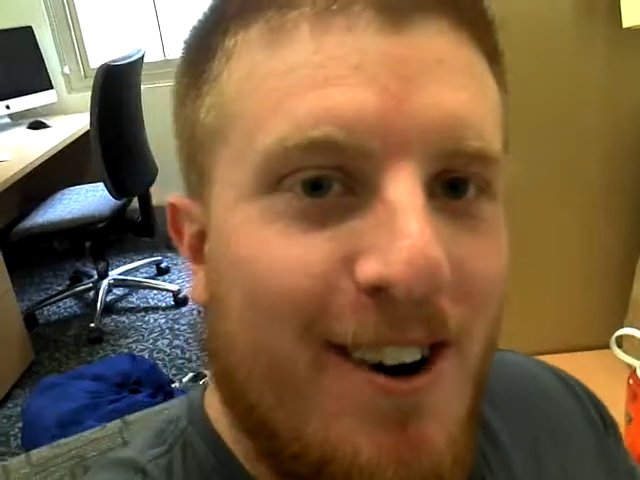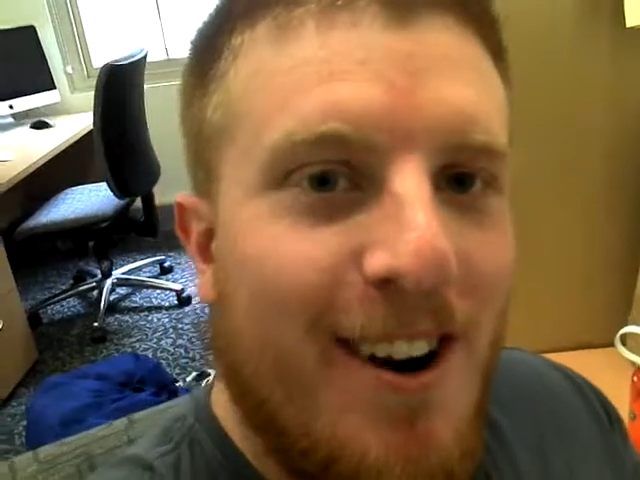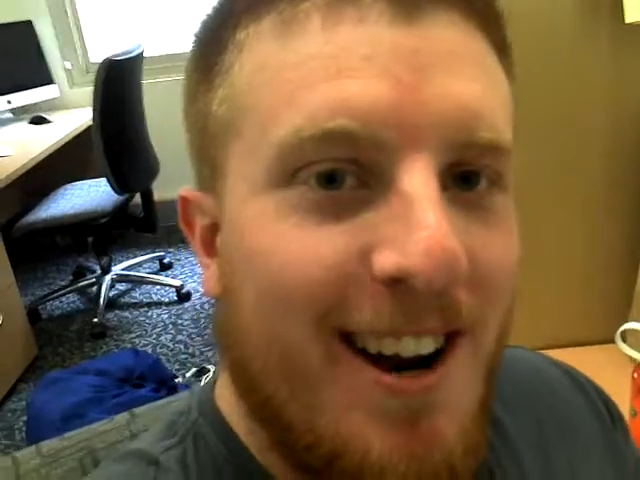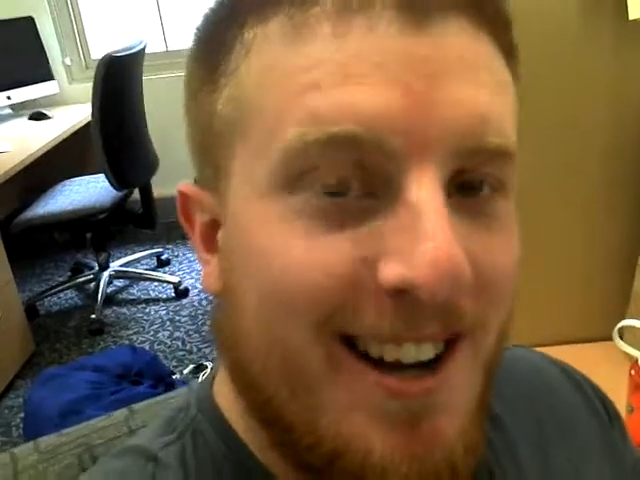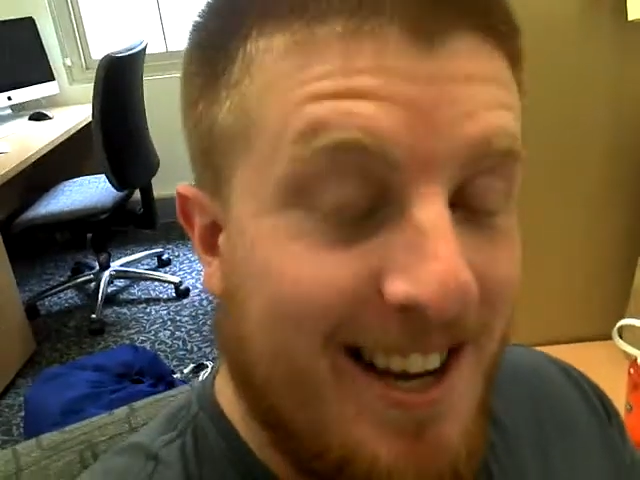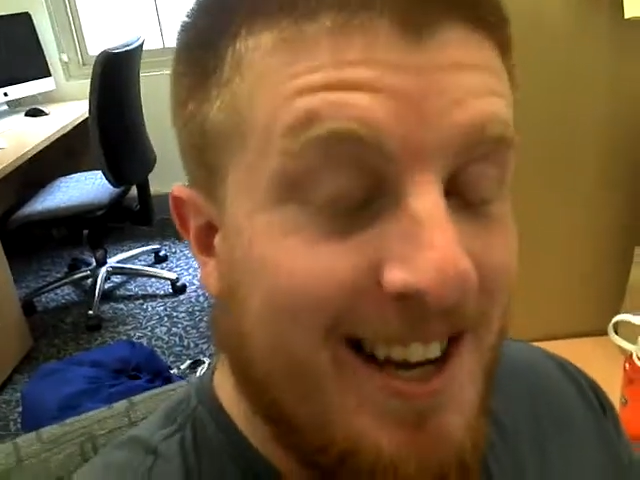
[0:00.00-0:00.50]

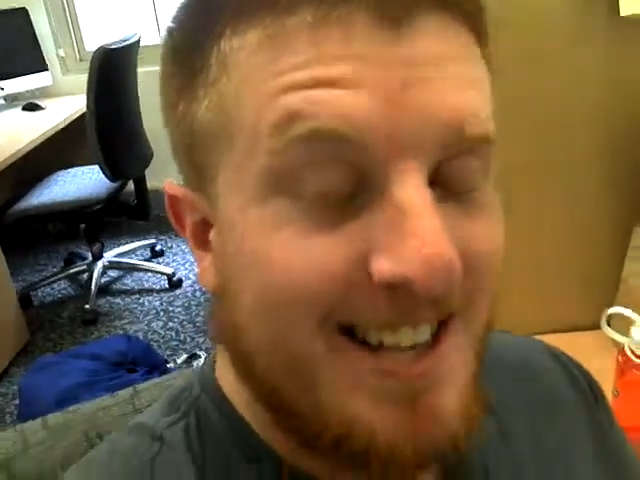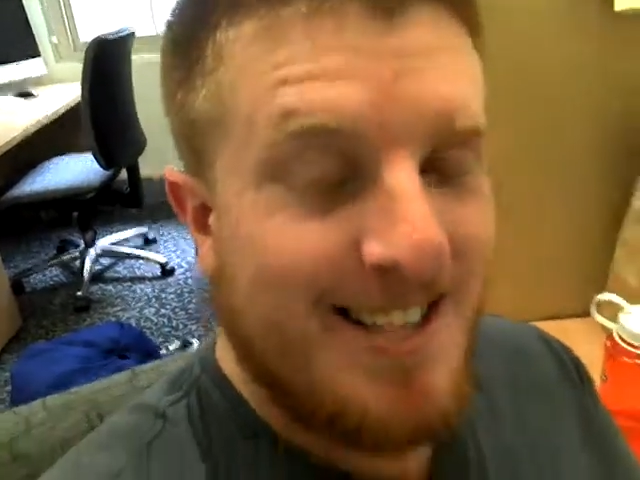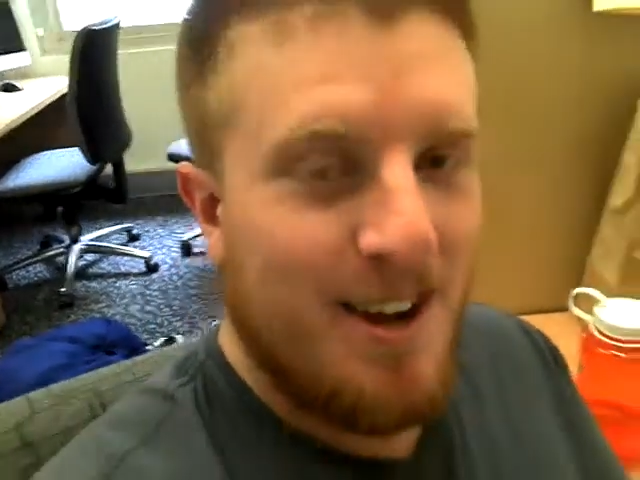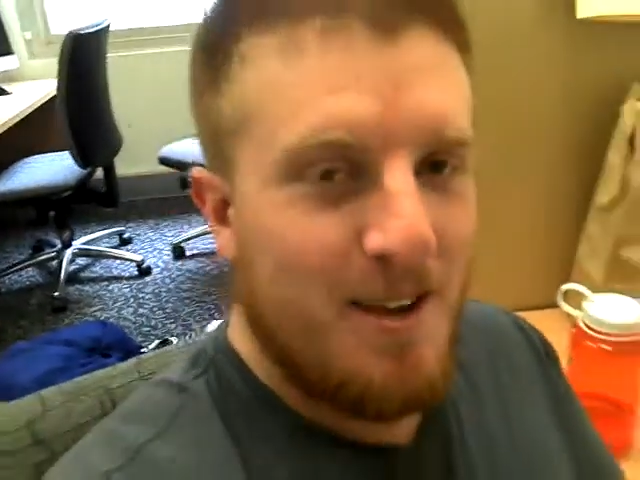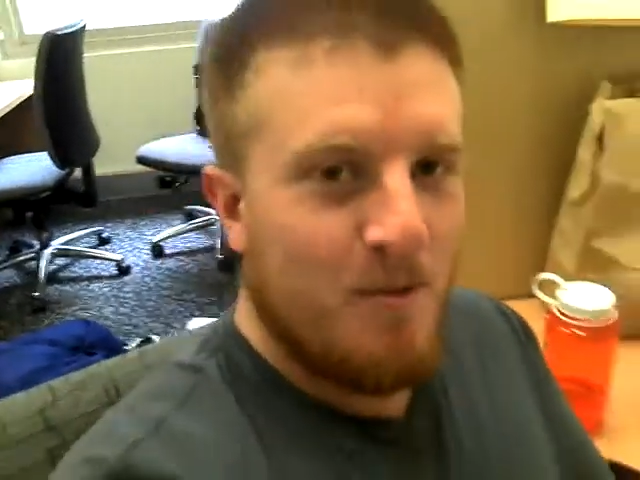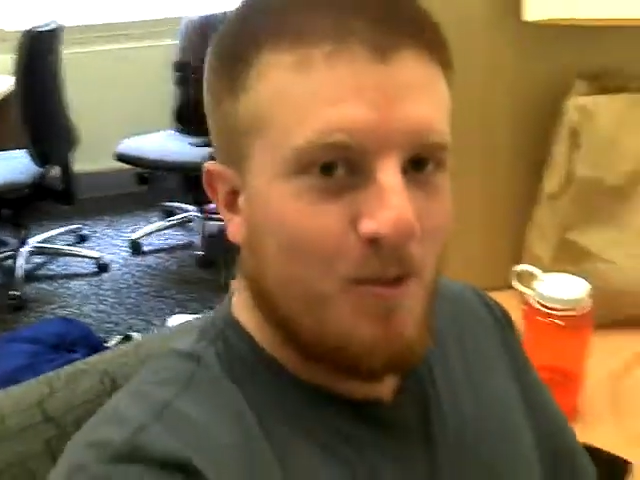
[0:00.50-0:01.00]
Right,
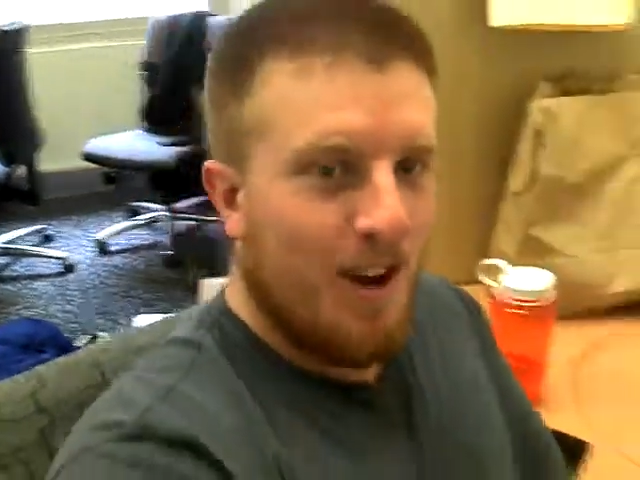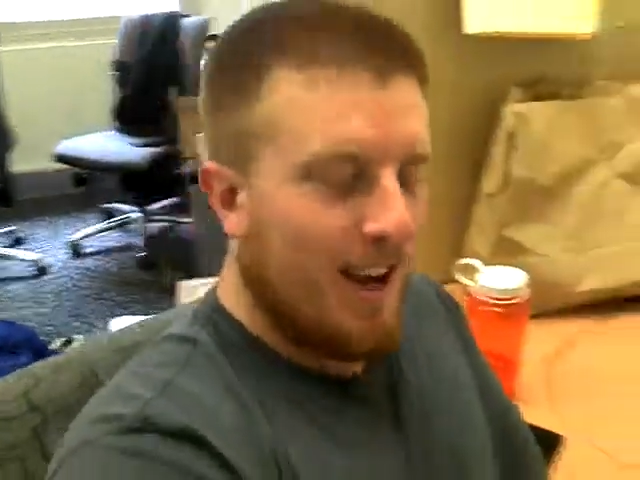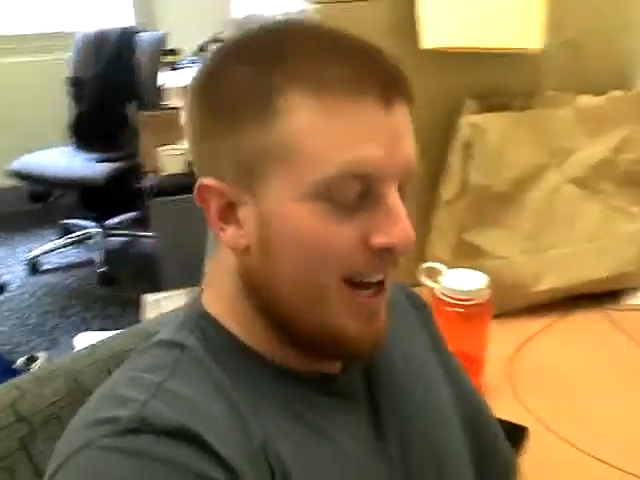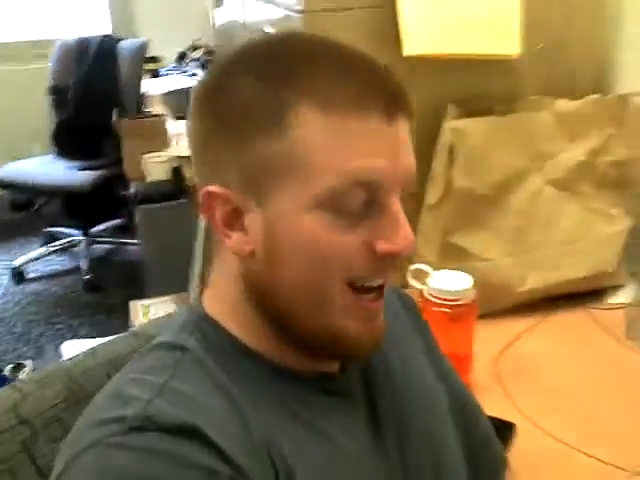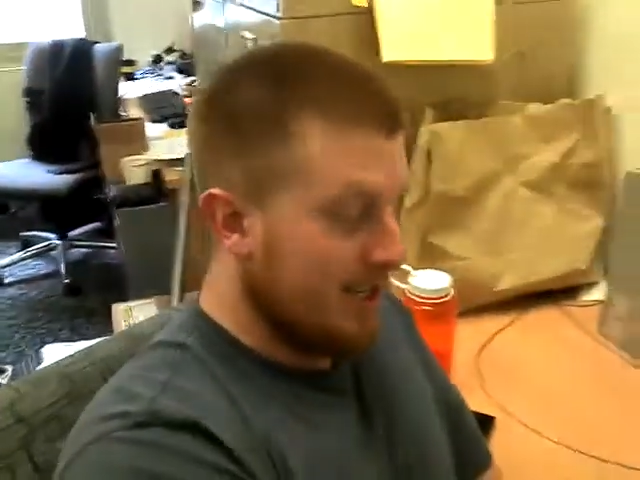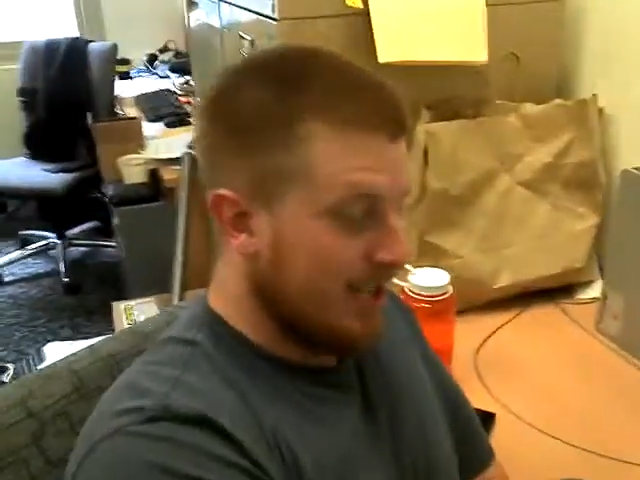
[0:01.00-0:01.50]
yes, I am quite
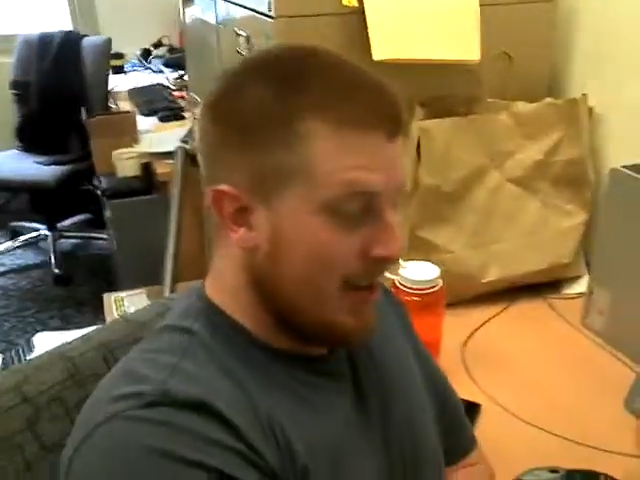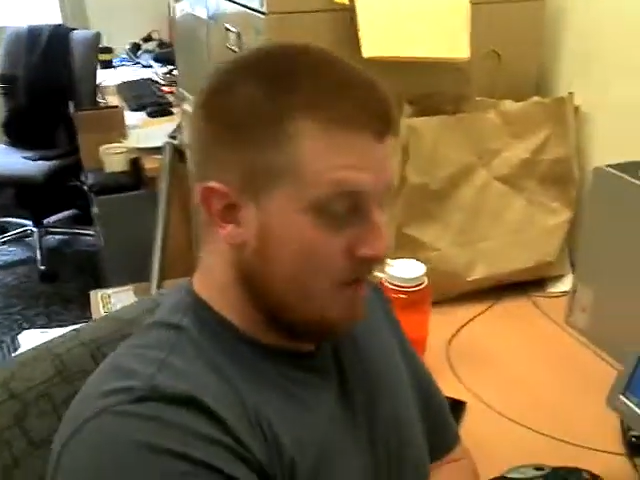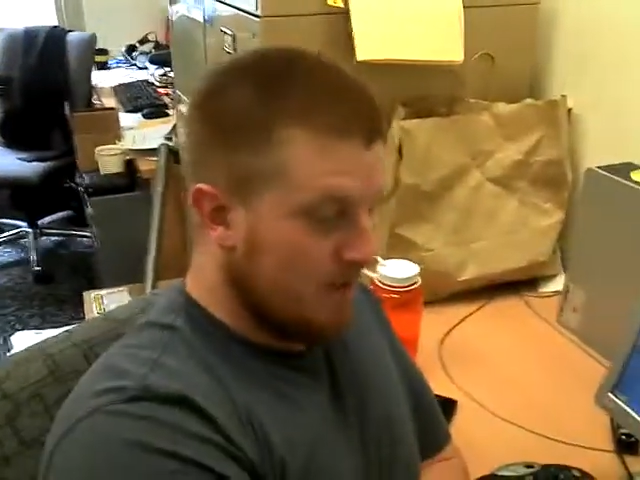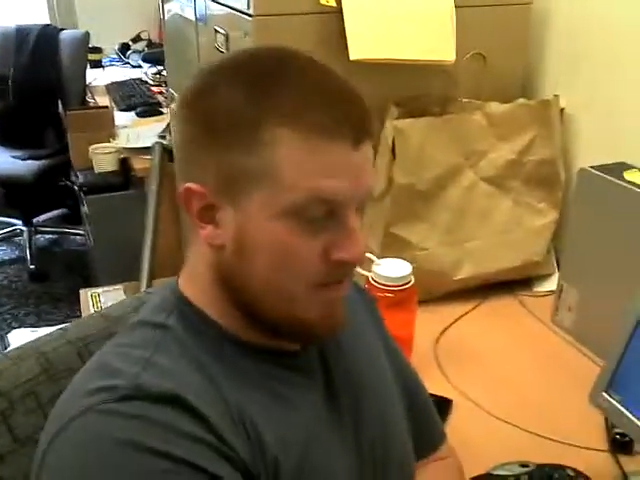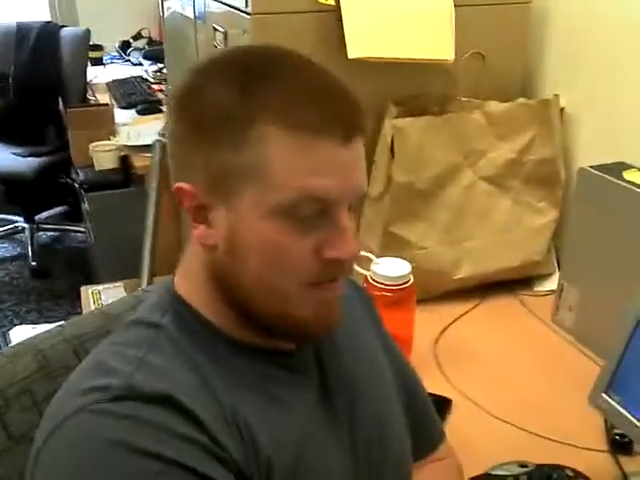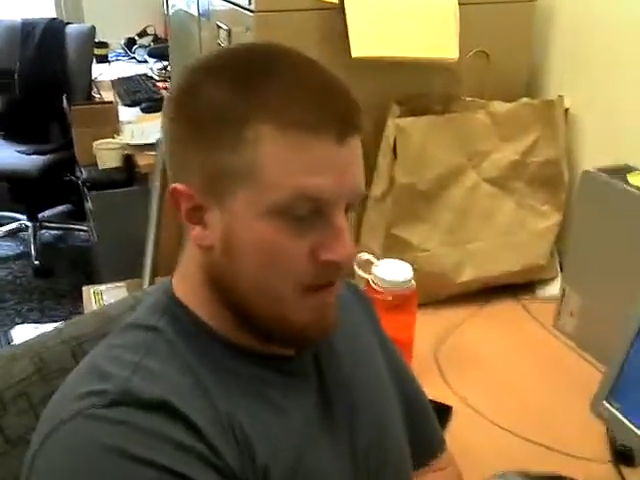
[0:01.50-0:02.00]
large. That
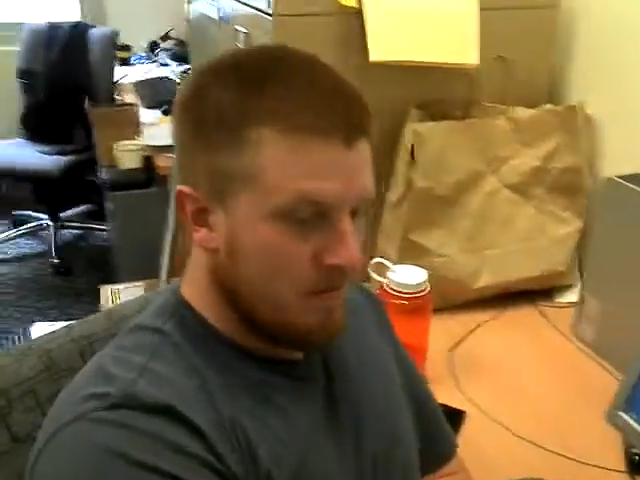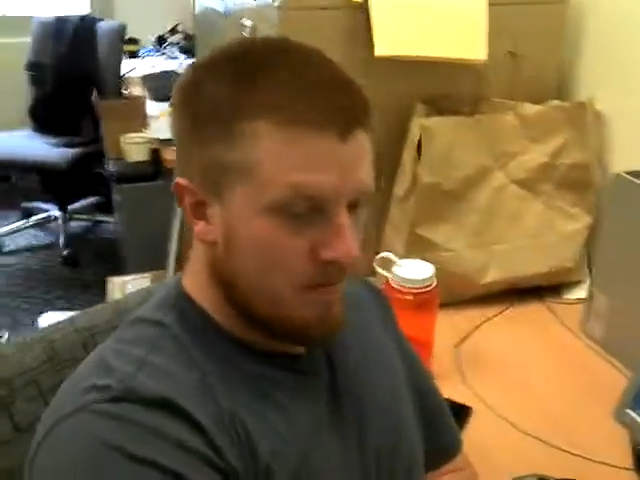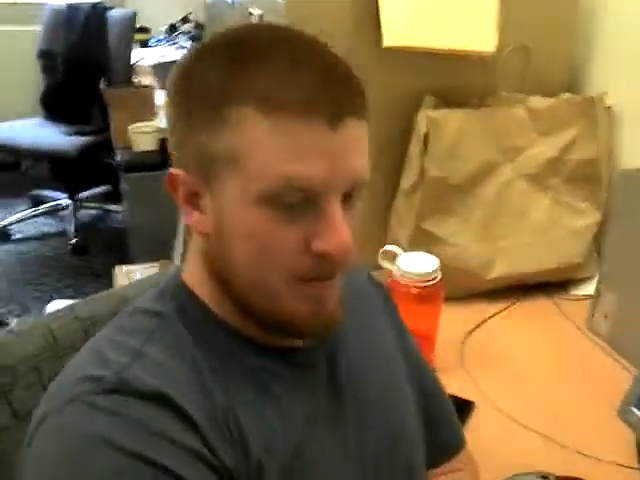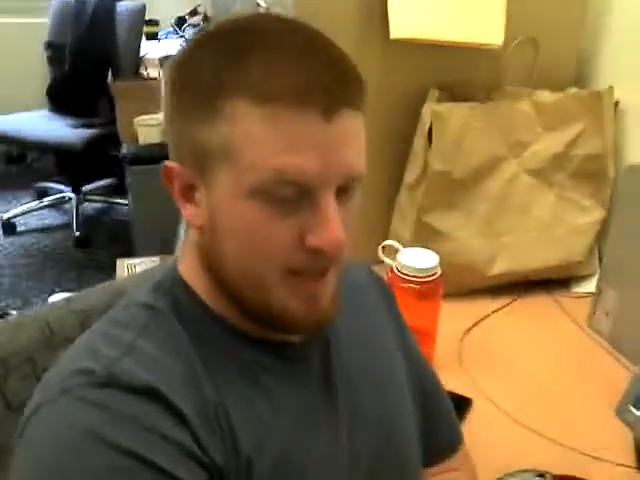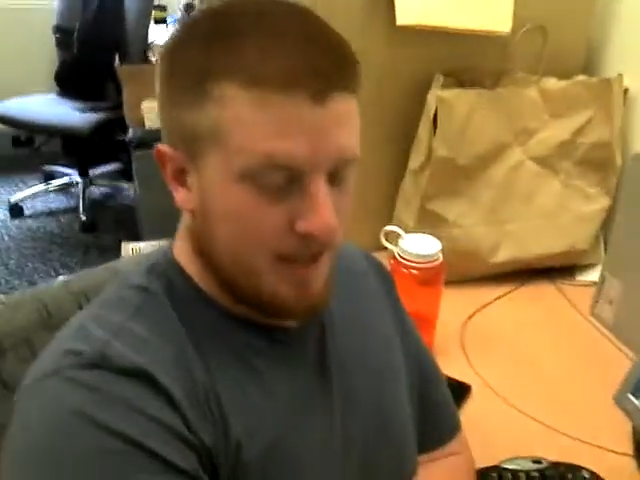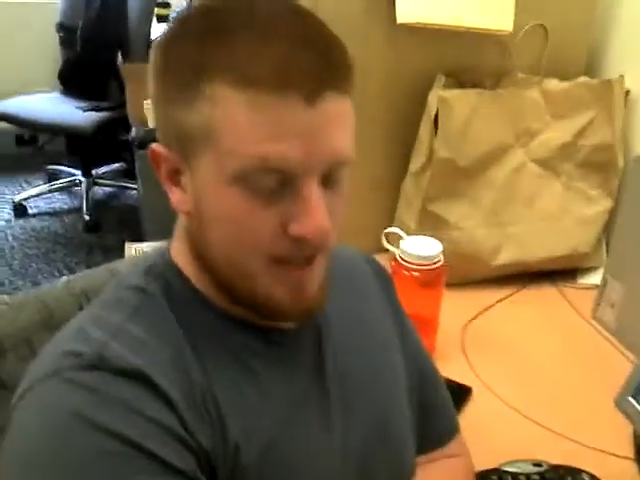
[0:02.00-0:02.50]
was
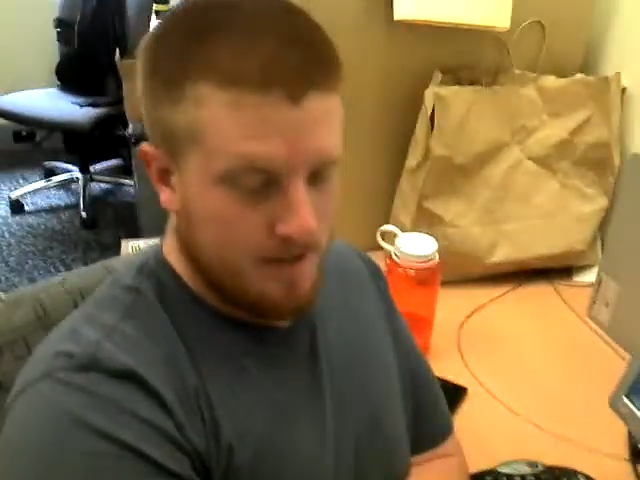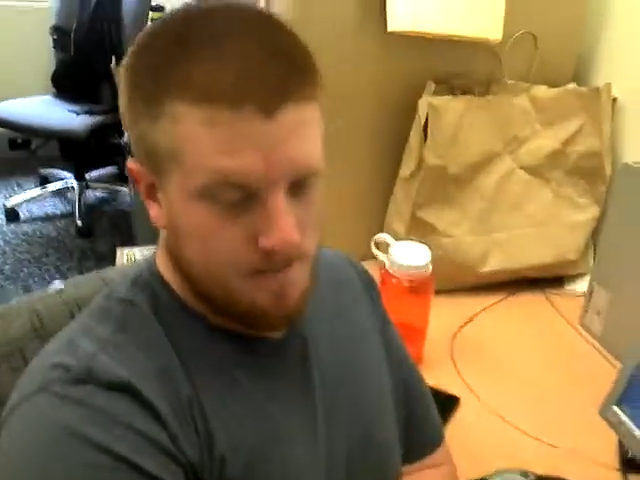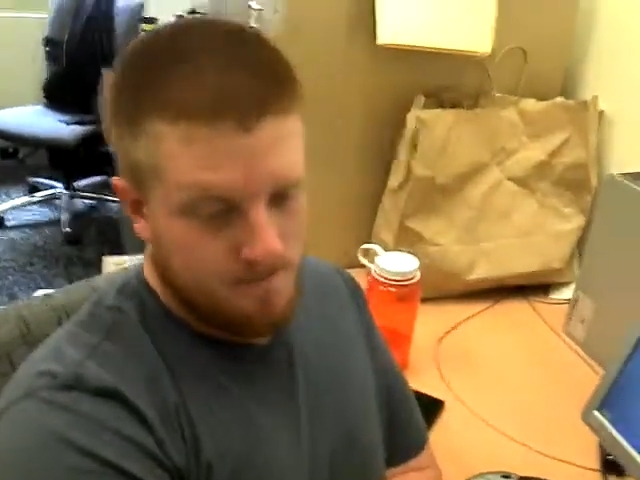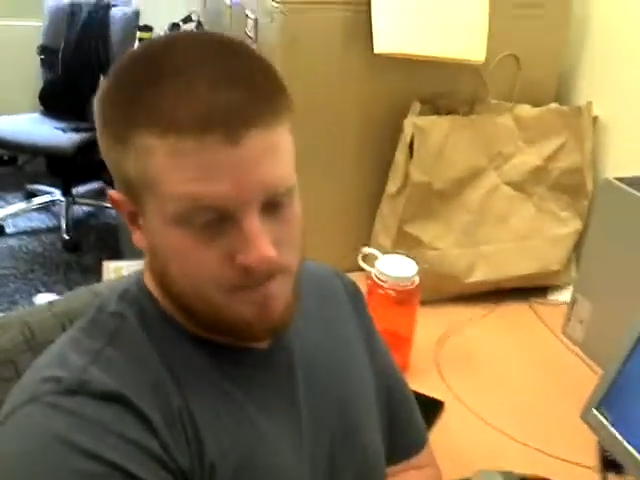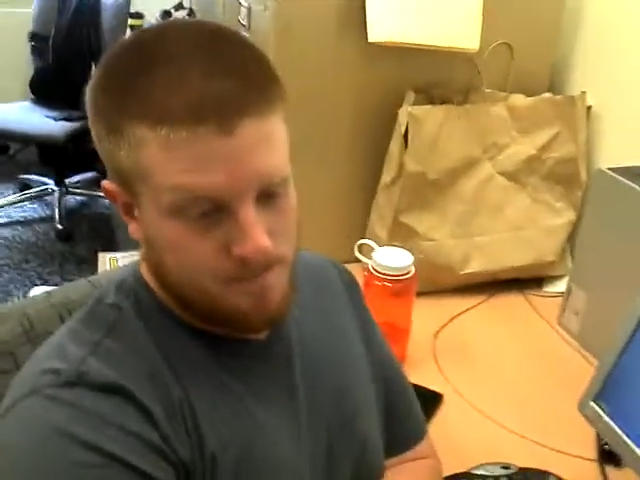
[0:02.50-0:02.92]
probably